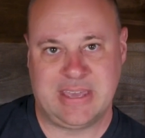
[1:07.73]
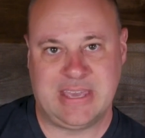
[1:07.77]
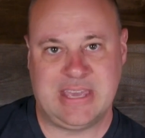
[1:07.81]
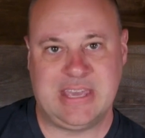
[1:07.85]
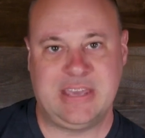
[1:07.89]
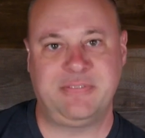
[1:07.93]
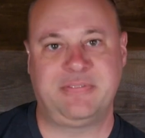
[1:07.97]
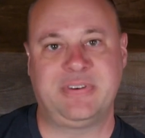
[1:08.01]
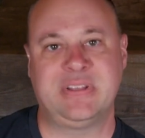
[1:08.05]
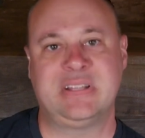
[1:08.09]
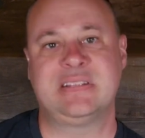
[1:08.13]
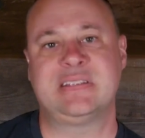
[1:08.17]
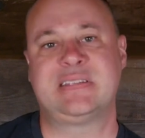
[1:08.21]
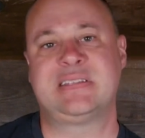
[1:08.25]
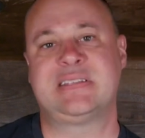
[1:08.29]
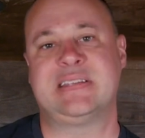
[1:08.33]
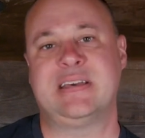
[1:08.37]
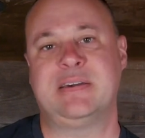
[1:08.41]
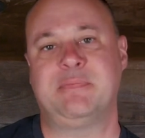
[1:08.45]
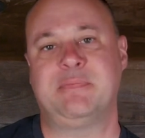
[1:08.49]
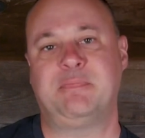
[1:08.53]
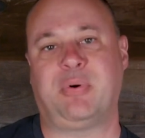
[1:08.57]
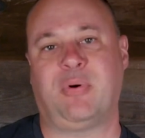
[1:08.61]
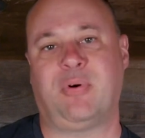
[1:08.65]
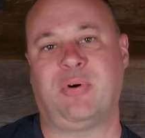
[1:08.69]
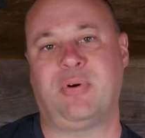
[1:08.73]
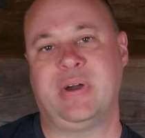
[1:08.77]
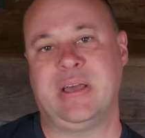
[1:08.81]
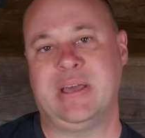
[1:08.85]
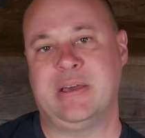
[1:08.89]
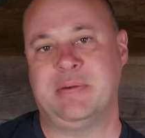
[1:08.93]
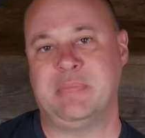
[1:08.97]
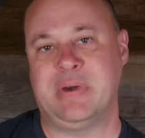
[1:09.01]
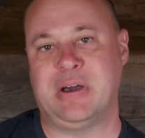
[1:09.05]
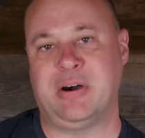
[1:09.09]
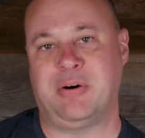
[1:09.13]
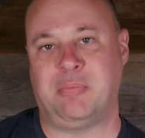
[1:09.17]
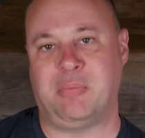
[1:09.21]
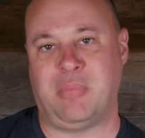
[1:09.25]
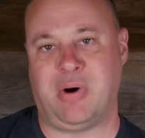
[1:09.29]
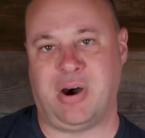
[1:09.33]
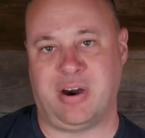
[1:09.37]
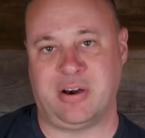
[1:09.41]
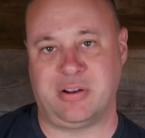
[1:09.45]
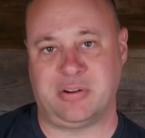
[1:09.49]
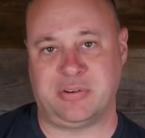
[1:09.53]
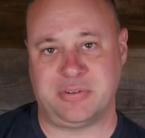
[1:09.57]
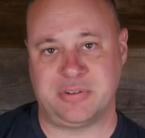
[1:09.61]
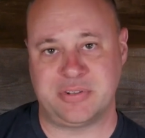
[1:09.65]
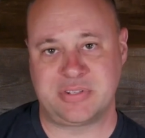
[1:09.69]
Even simple M L
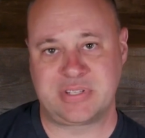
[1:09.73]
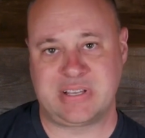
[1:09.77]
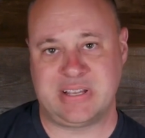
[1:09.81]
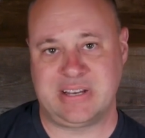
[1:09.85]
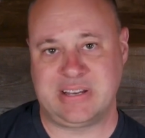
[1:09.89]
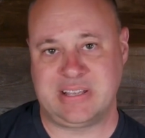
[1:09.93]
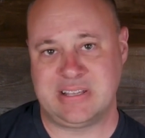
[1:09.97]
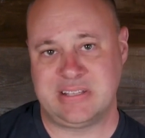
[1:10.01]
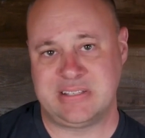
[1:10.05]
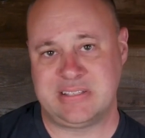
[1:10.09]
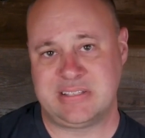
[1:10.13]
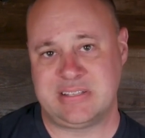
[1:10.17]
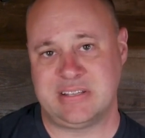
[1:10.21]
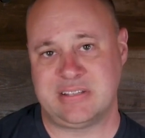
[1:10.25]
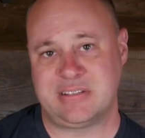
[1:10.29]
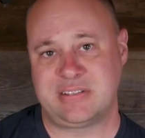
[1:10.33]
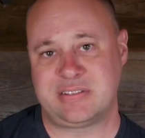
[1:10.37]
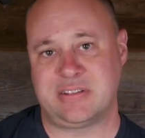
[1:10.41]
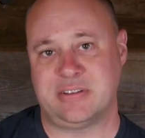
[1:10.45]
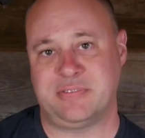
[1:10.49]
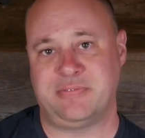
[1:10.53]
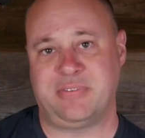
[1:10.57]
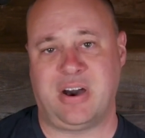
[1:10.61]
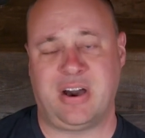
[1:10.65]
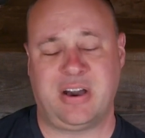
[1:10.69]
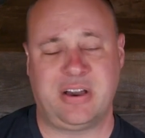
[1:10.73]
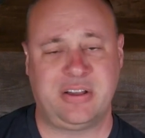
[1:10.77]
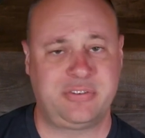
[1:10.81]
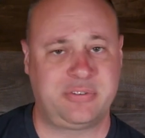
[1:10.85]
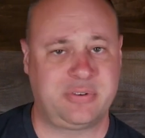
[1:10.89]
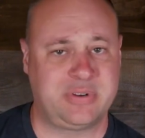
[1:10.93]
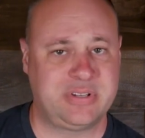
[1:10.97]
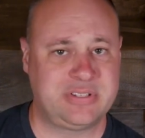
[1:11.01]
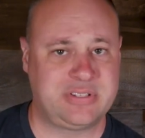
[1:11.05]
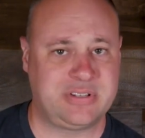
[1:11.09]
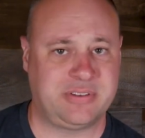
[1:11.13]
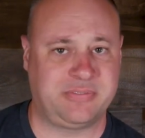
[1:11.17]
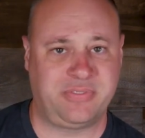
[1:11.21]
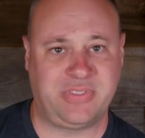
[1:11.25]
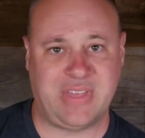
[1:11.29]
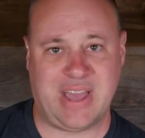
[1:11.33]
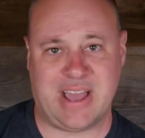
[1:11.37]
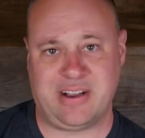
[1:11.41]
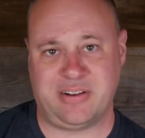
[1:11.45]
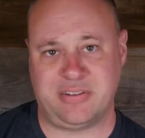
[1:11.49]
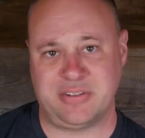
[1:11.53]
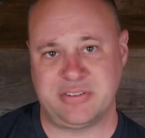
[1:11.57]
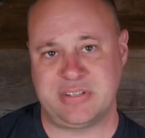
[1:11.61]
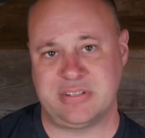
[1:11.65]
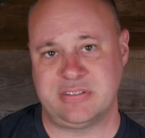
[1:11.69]
models can consist of hundreds of
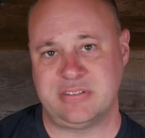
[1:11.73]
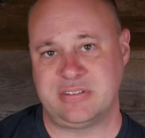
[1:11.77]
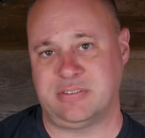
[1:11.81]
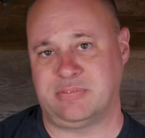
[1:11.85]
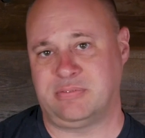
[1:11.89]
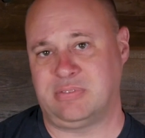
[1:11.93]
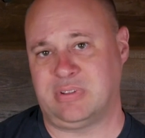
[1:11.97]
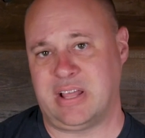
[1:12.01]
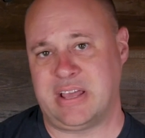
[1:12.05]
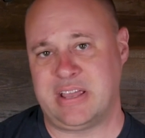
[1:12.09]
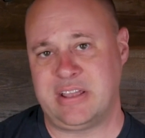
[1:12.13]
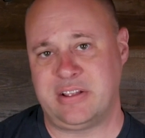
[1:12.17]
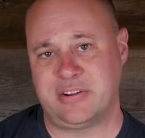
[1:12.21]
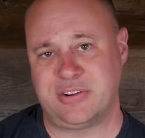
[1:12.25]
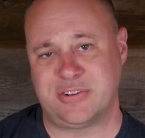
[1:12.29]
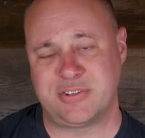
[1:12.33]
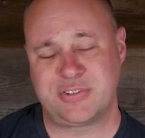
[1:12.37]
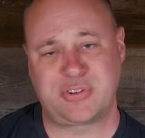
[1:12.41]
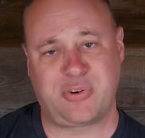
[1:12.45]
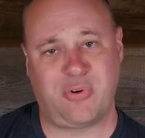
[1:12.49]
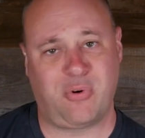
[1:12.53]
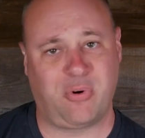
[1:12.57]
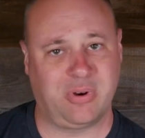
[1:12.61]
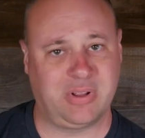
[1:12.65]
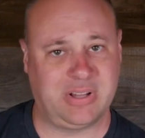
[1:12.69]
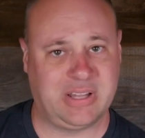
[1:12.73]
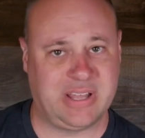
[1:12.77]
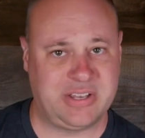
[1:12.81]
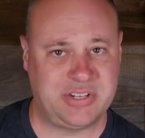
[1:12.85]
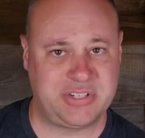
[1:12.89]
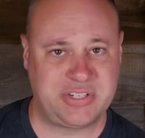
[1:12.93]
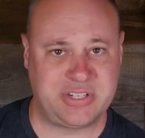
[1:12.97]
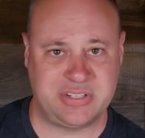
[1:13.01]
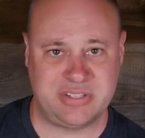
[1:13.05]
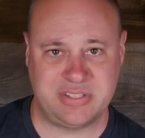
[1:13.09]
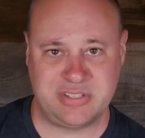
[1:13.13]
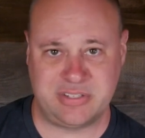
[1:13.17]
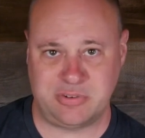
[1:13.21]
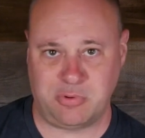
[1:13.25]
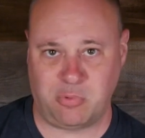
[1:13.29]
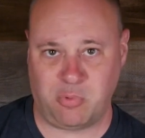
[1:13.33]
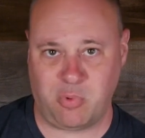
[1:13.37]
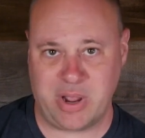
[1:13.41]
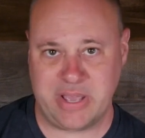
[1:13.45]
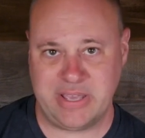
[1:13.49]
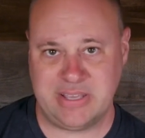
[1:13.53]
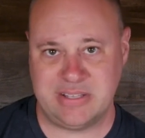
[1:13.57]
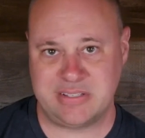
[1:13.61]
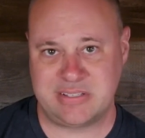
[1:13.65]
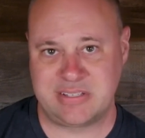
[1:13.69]
thousands of layers, correlations, and
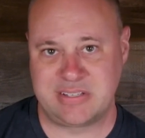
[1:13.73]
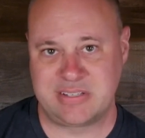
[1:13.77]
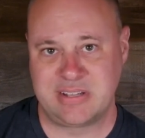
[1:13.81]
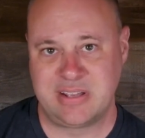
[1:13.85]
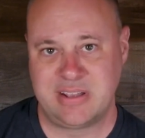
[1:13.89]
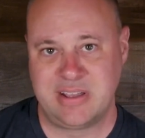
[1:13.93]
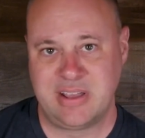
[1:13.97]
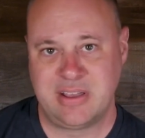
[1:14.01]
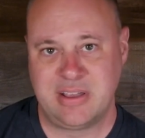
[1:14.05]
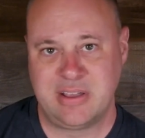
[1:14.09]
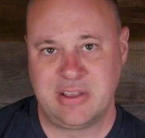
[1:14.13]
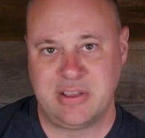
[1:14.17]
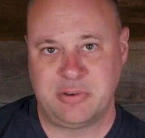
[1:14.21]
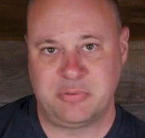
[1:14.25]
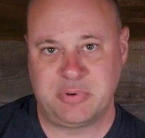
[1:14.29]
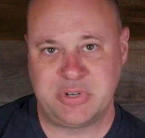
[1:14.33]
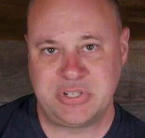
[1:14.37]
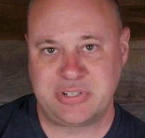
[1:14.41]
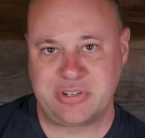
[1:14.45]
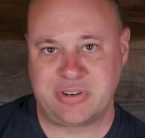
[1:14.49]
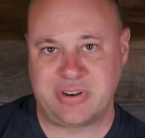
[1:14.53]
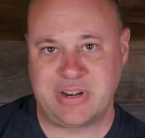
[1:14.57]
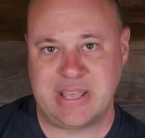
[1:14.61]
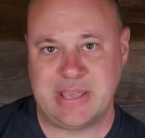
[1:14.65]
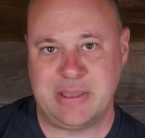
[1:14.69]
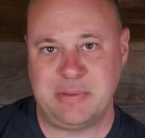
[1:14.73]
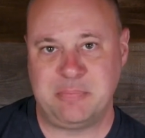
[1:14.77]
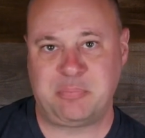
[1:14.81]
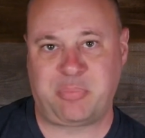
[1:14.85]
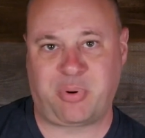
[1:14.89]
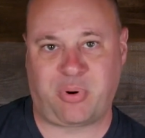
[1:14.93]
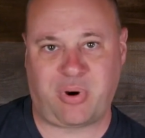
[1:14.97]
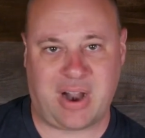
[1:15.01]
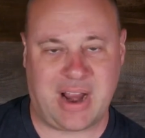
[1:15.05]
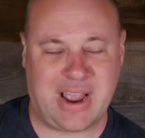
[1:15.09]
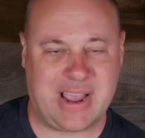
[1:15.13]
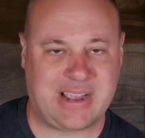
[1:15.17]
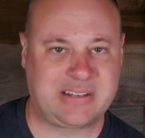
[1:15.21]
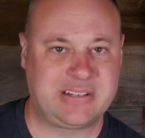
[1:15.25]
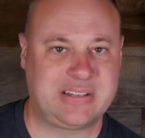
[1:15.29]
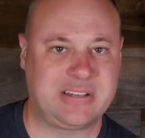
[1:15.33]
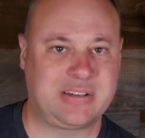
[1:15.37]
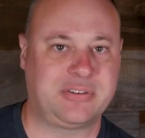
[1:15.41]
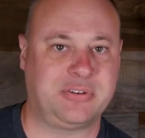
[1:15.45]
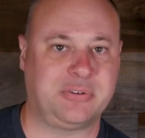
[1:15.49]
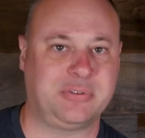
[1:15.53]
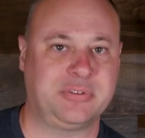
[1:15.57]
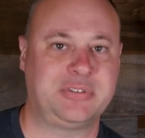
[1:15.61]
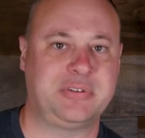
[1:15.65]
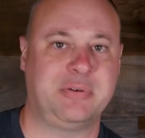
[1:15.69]
weights, which are
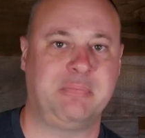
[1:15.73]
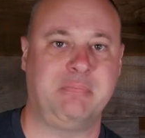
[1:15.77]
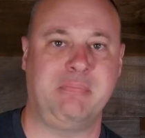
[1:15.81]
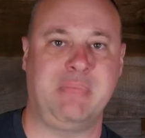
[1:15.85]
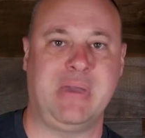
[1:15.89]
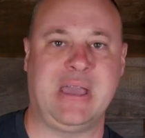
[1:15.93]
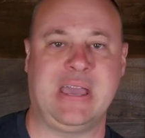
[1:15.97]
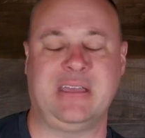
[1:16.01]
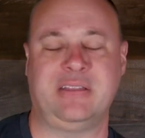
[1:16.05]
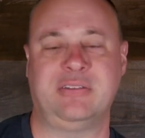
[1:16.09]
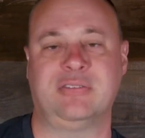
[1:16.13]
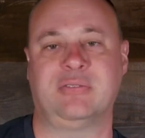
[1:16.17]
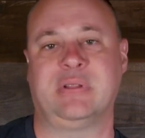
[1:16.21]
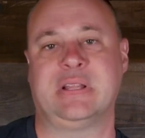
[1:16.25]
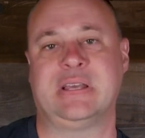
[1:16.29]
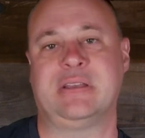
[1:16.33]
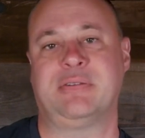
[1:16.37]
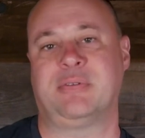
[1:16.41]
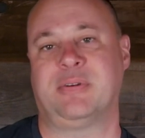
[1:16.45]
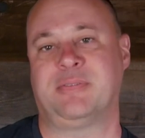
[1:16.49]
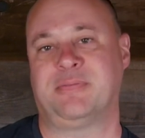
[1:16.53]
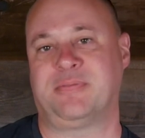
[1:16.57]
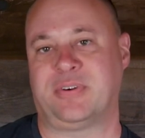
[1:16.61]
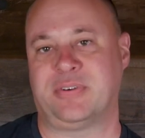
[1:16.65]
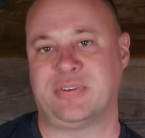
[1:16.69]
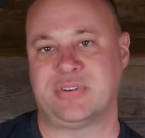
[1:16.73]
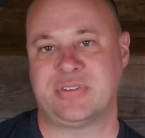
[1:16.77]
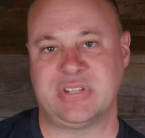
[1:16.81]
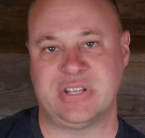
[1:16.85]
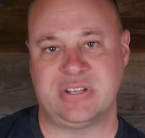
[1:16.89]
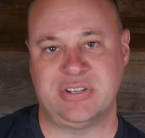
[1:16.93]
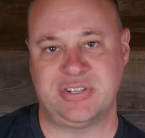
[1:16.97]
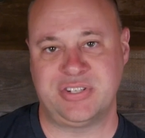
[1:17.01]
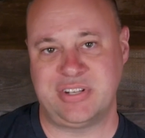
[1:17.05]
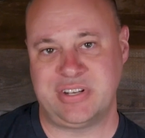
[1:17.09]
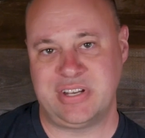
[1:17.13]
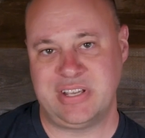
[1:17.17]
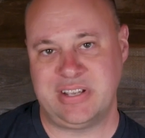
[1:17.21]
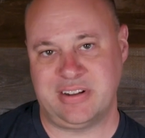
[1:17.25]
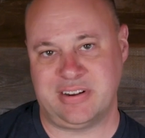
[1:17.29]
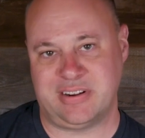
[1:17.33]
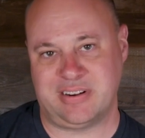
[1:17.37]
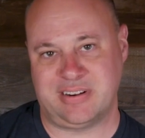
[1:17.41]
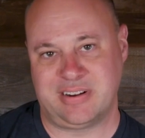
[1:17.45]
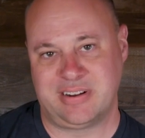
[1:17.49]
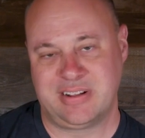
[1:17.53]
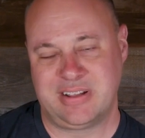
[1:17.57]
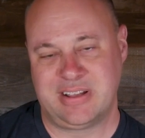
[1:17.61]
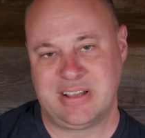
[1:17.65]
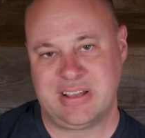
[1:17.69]
impractical to manually reverse
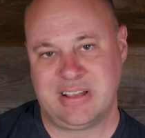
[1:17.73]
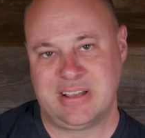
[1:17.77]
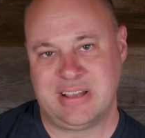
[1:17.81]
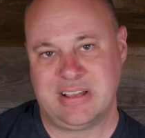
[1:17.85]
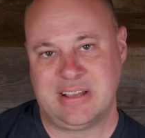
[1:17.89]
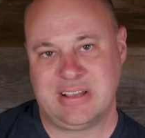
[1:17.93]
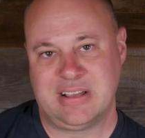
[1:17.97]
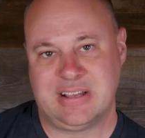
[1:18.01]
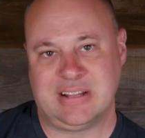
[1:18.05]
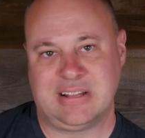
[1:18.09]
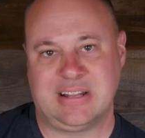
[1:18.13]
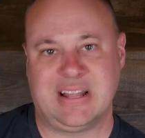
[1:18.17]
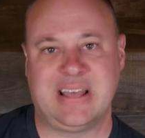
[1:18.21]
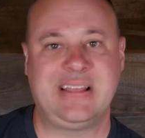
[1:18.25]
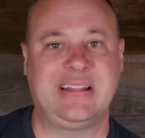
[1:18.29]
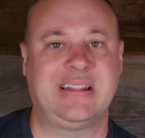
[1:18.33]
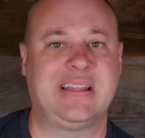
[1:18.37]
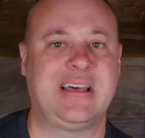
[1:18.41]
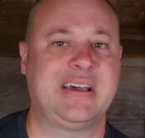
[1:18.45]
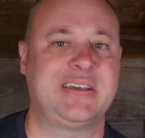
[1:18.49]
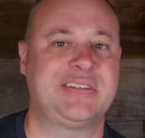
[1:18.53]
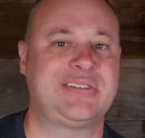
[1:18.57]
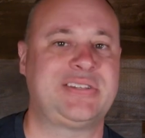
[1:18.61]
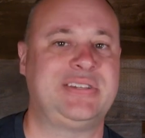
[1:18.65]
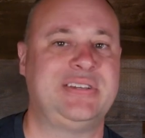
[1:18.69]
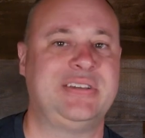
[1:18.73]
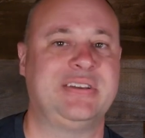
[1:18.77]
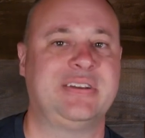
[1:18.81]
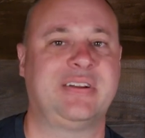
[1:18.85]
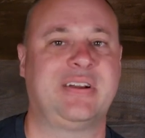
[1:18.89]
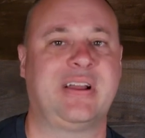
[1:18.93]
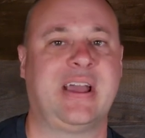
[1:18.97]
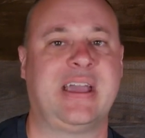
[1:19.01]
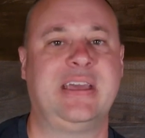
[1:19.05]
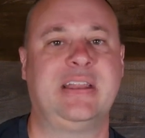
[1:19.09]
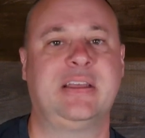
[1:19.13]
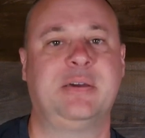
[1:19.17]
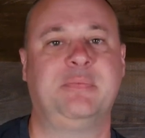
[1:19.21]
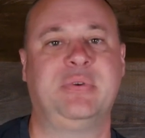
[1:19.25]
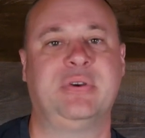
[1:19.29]
engineer. Late last year, A